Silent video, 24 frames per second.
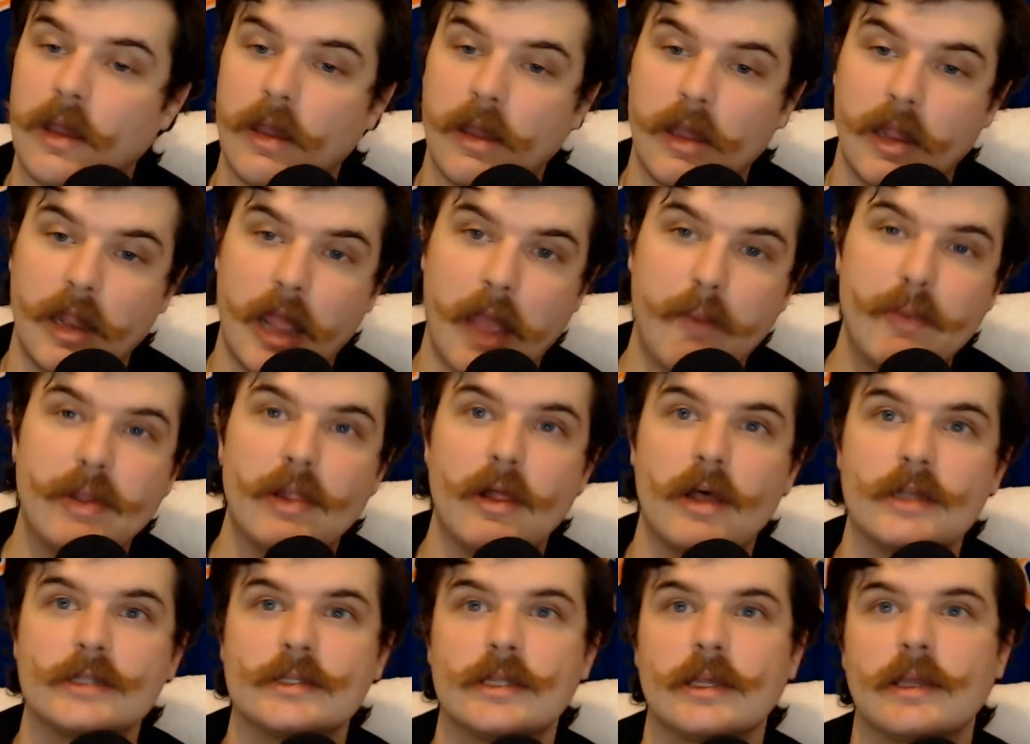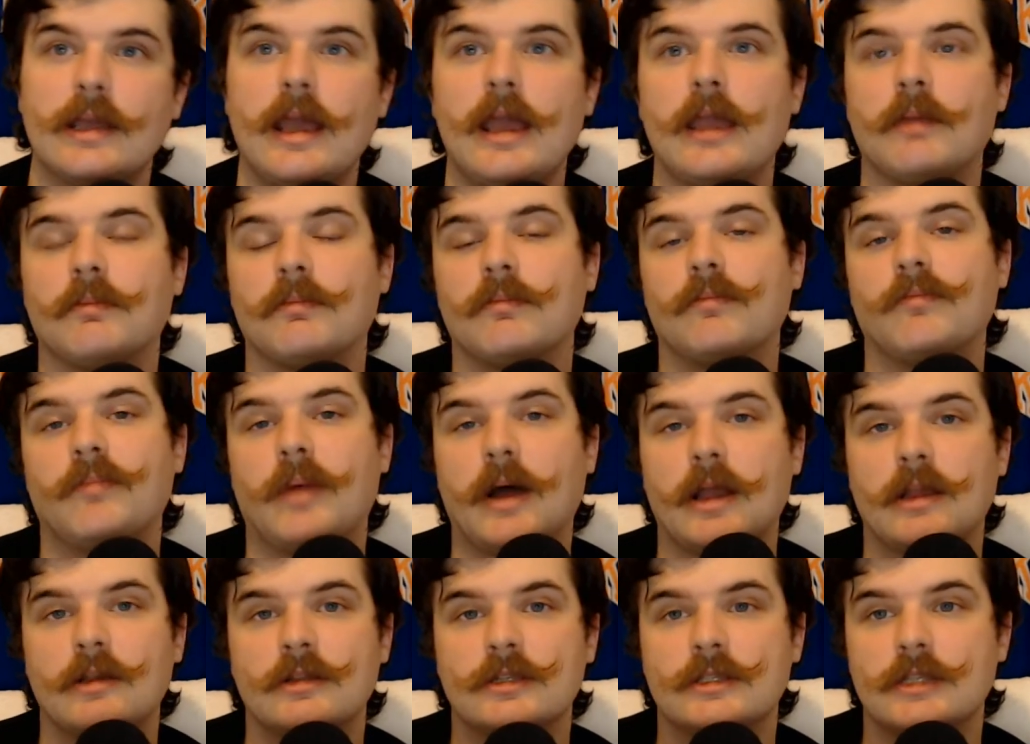And we lost the game
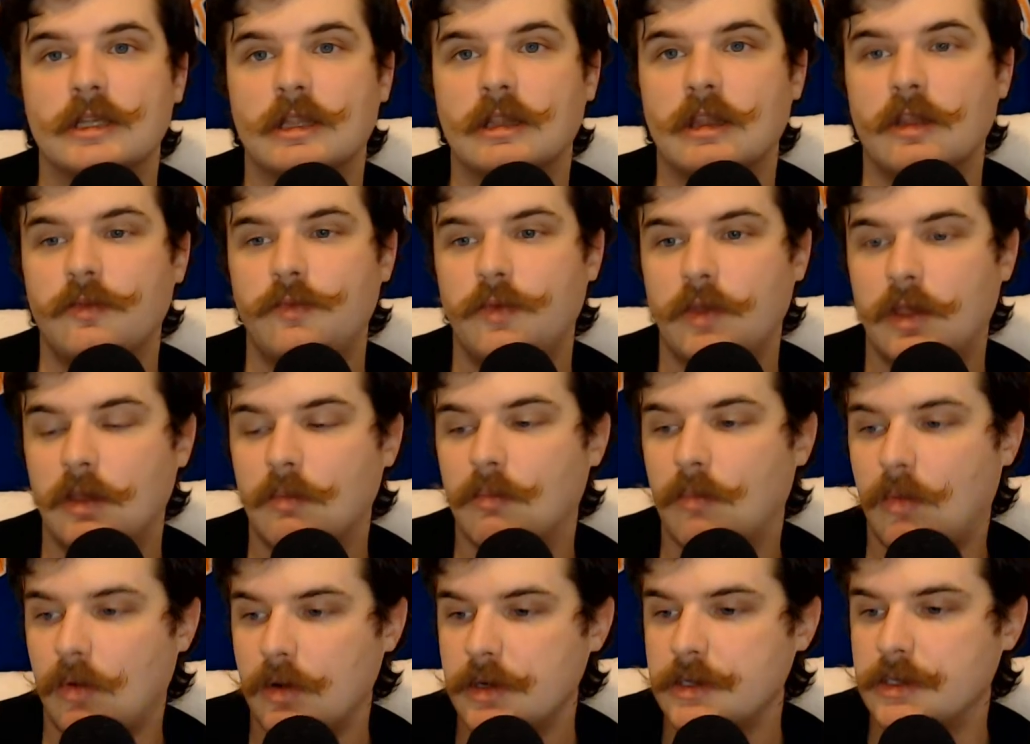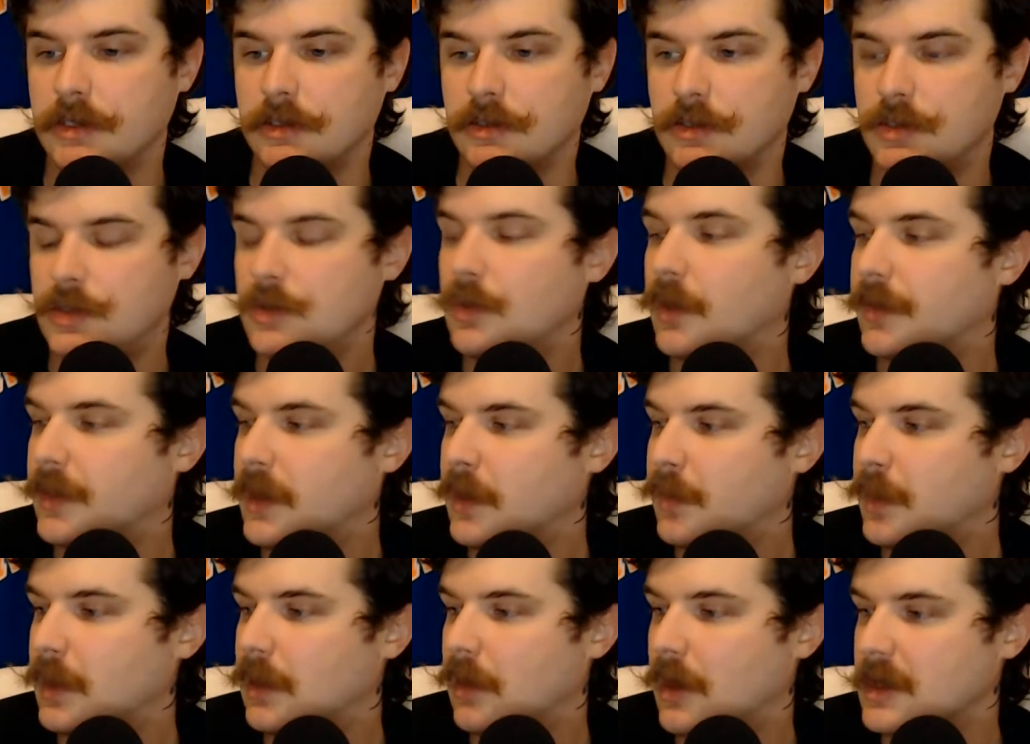by a significant margin, too. I
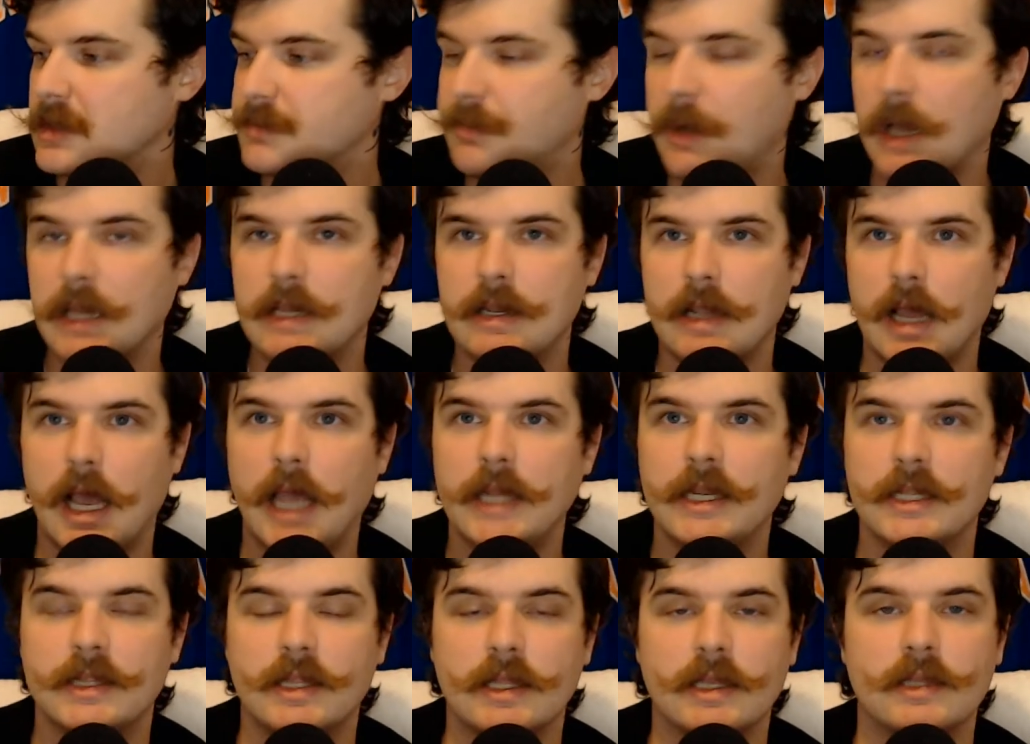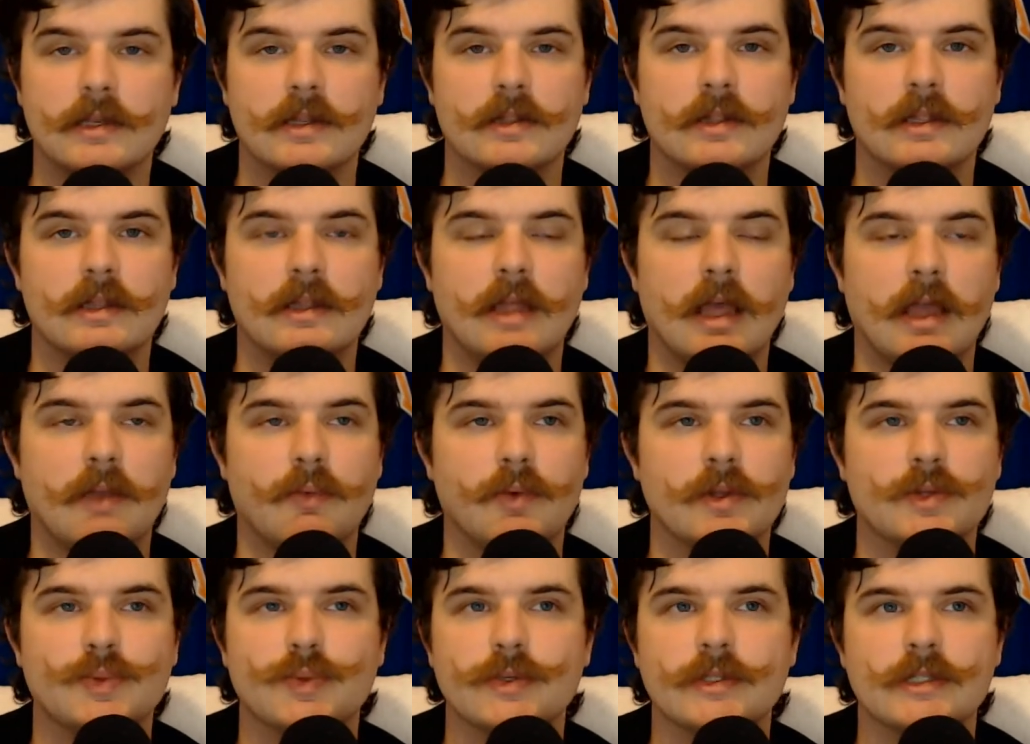think we lost by 9 at the end of the day,
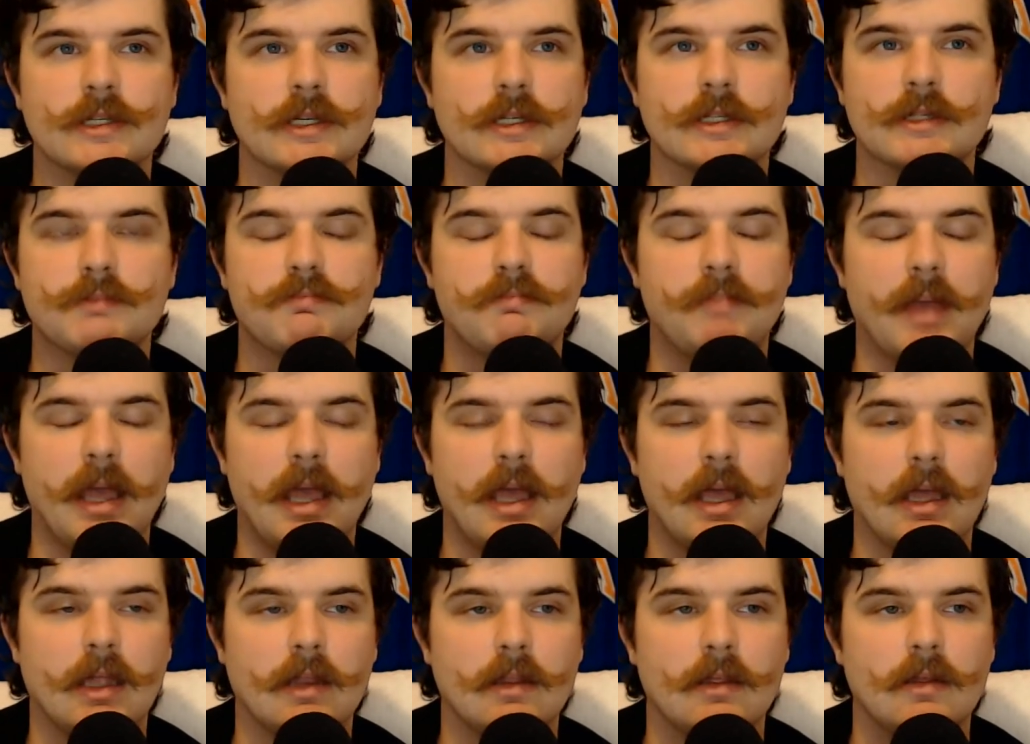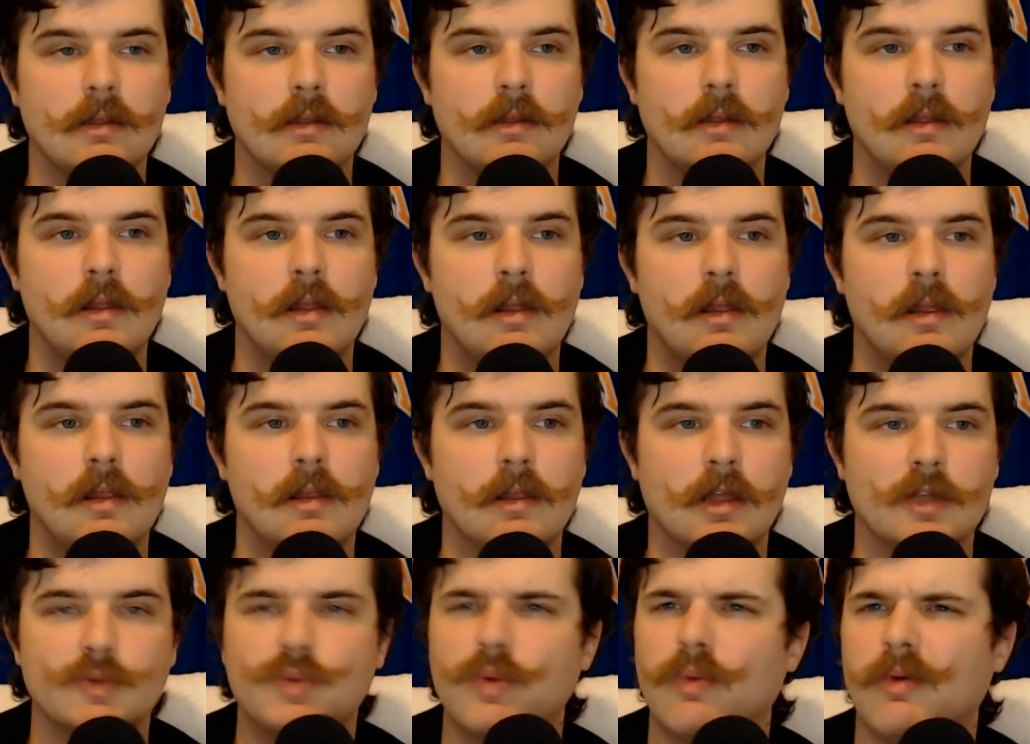which was just bad.
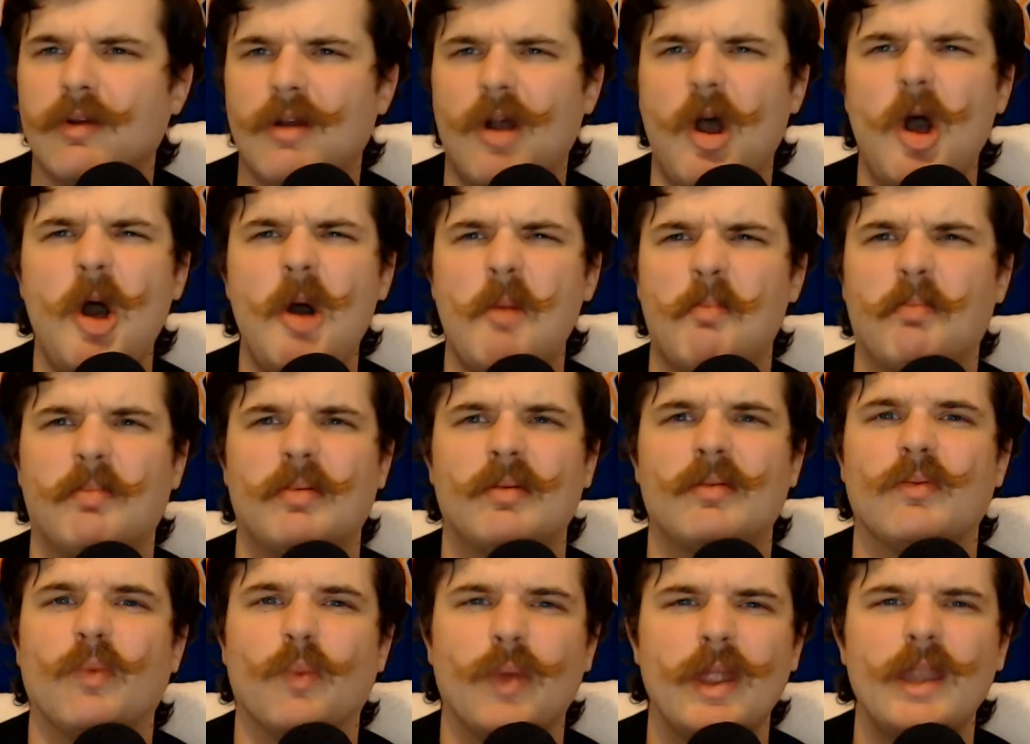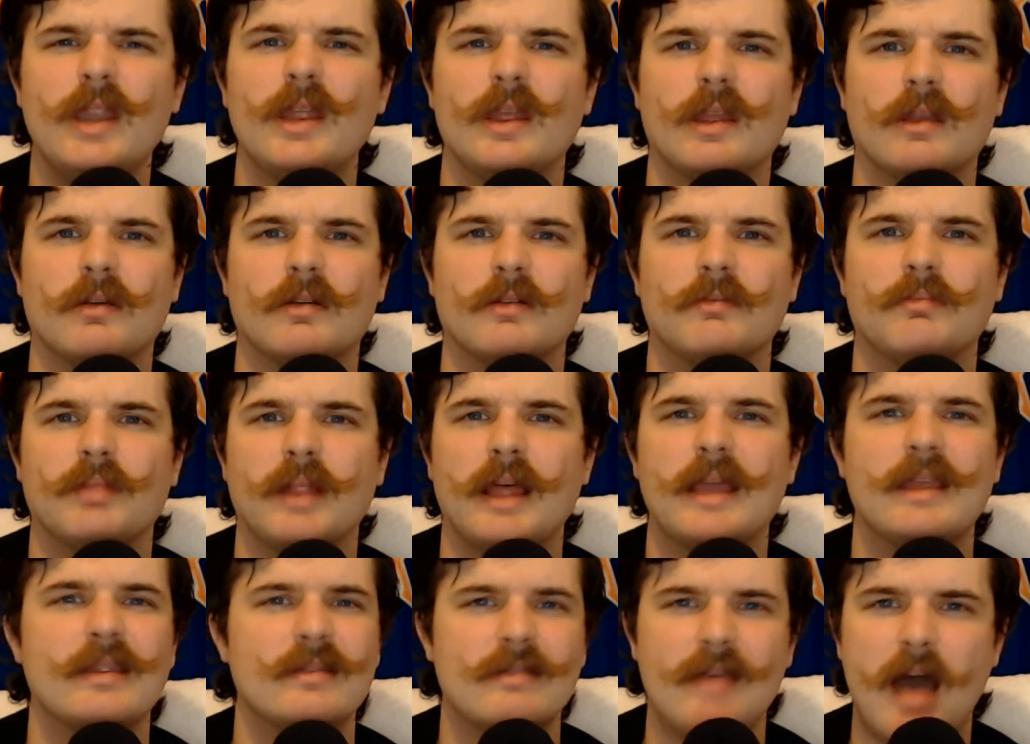Because we were up, winning,
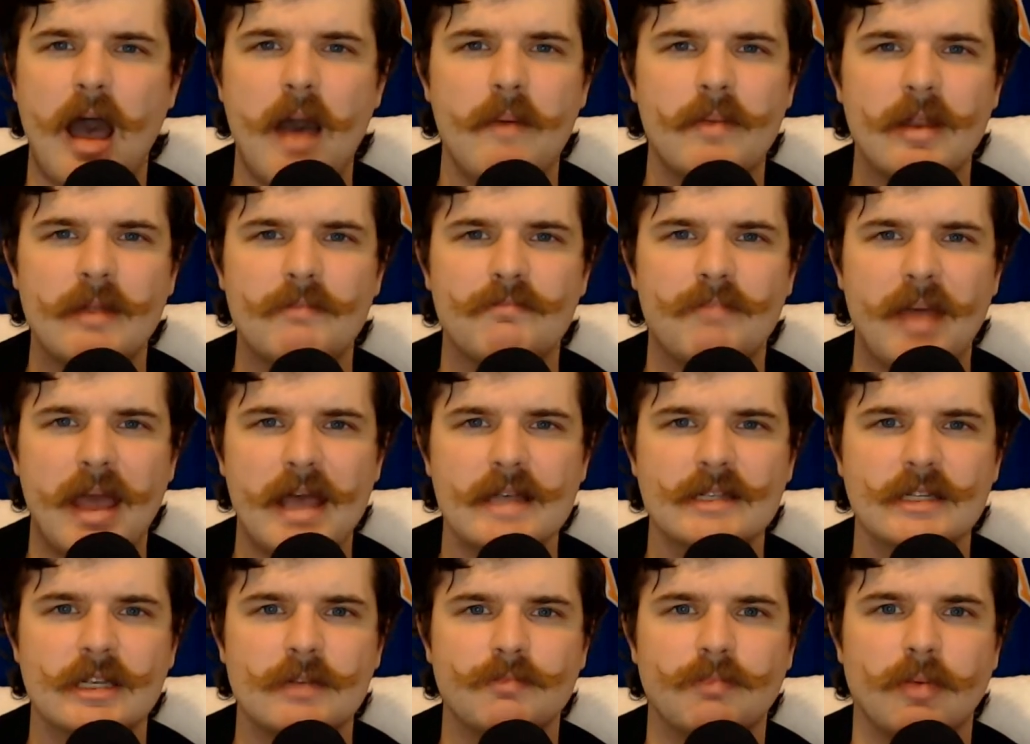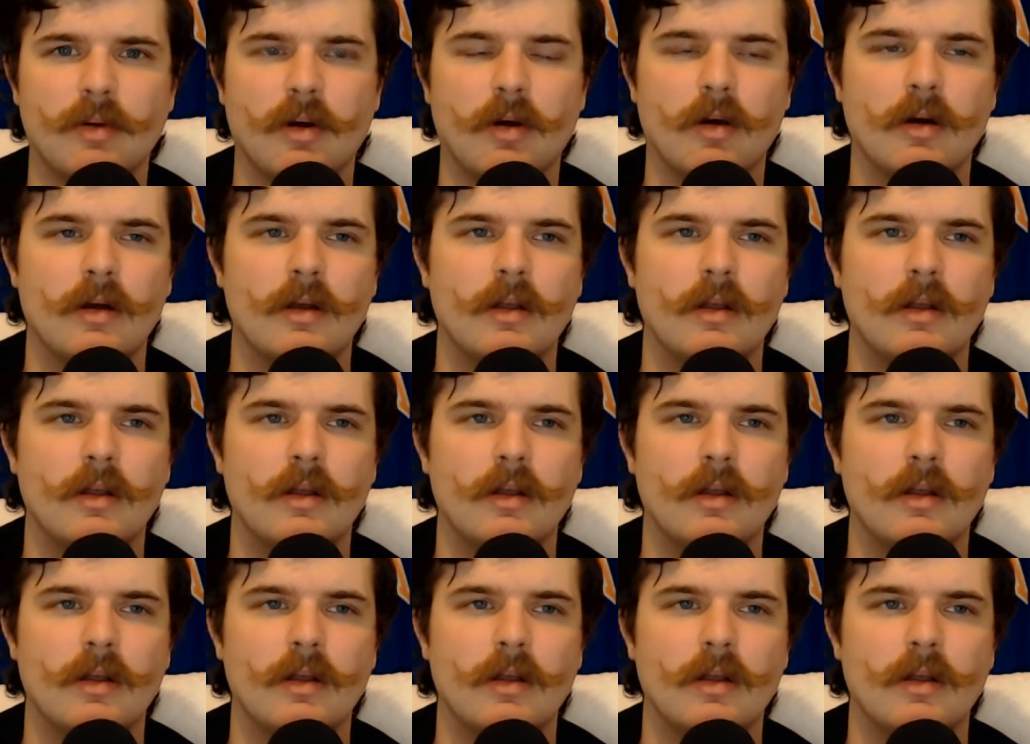playing dominant basketball.